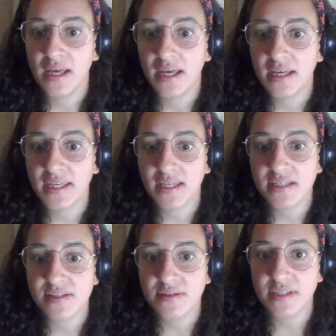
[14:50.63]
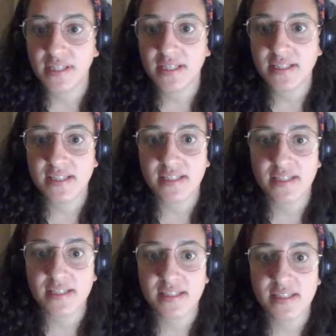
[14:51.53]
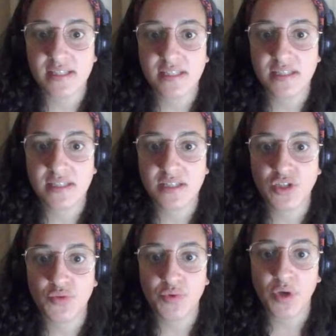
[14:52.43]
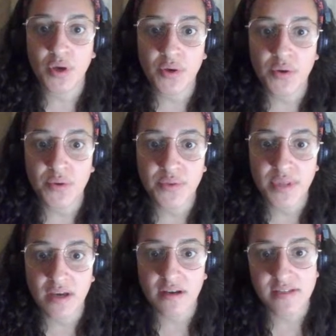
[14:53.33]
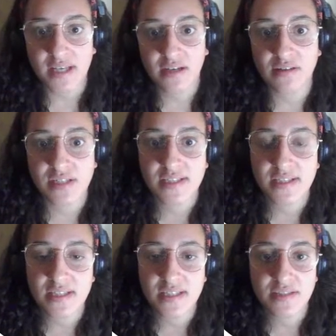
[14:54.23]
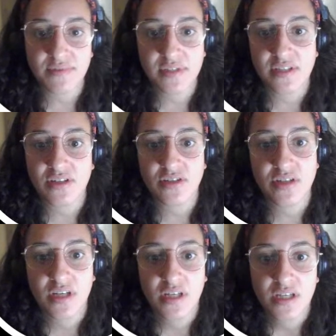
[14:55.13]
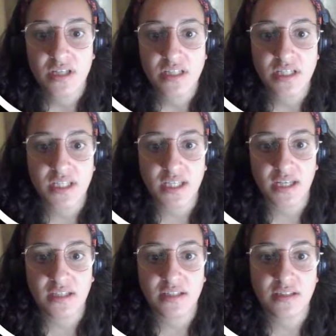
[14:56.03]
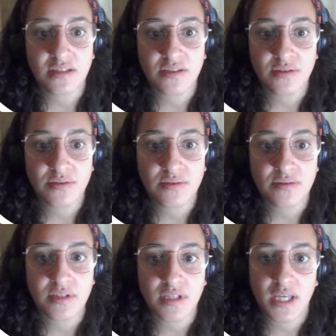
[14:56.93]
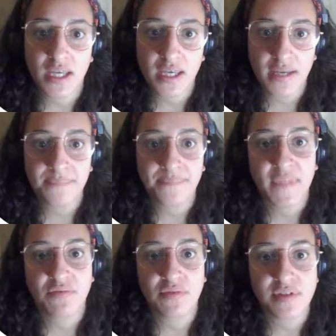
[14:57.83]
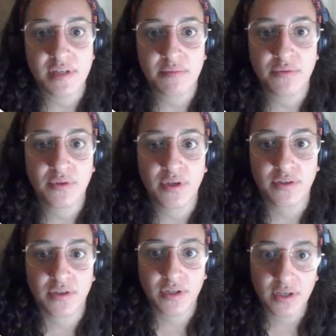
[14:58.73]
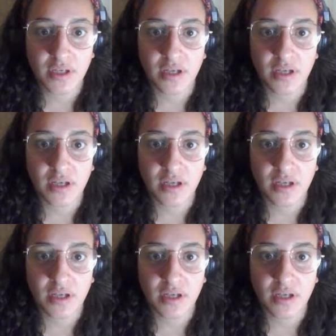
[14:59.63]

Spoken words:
Okay, so the next is, did you know there are psychology studies research to get Okay, for example, Coca-Cola.